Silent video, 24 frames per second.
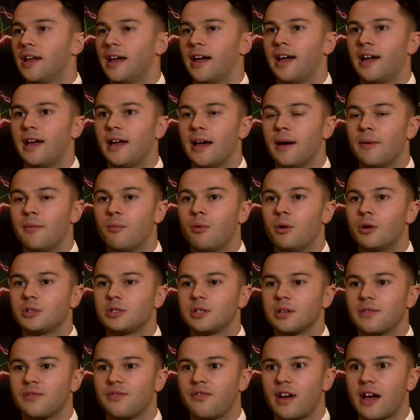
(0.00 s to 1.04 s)
uh, and
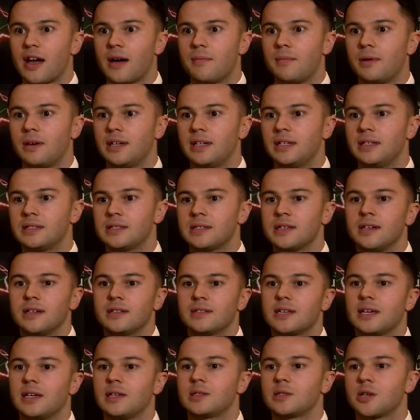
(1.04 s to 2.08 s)
watching families
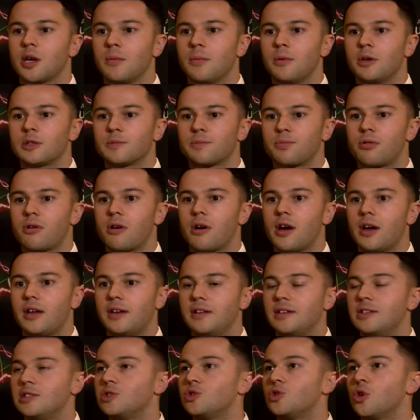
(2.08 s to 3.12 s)
take so much pride
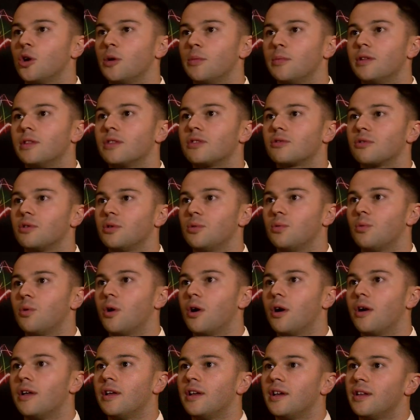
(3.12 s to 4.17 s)
and enjoyment through
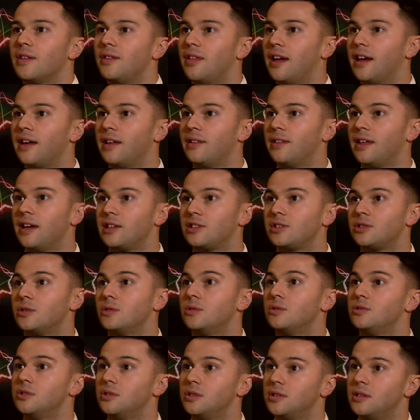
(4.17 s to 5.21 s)
what their, their
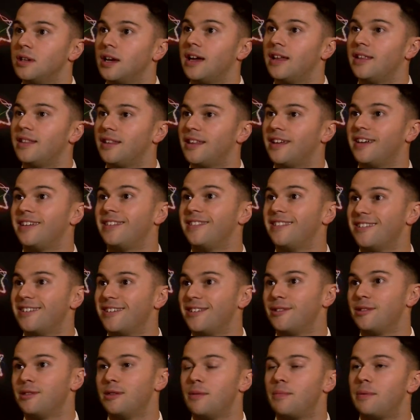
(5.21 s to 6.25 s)
children and the,
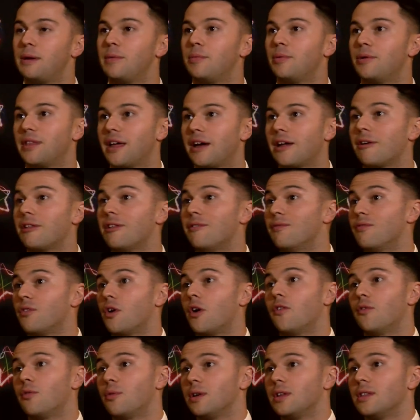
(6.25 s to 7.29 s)
the, the people that are
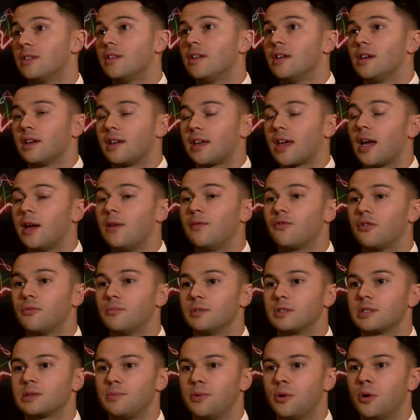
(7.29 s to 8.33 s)
involved with gain from
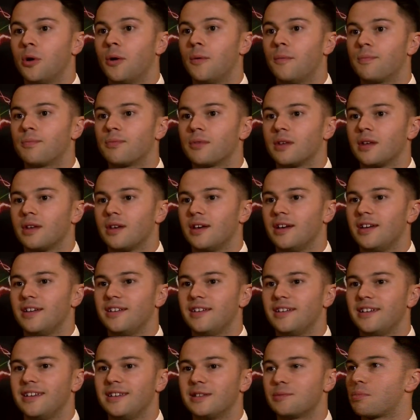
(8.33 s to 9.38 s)
the sport
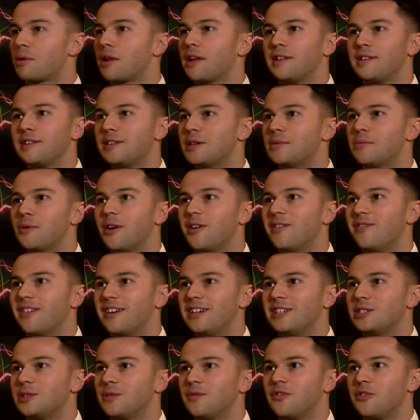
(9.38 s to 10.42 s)
is, is plenty of
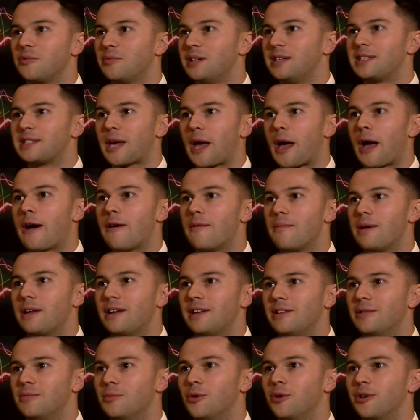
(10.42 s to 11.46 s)
motivation for me to get out of bed
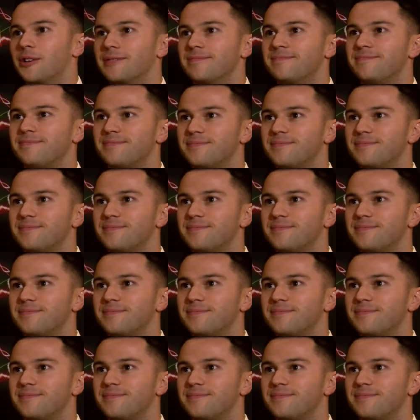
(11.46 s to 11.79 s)
in the morning.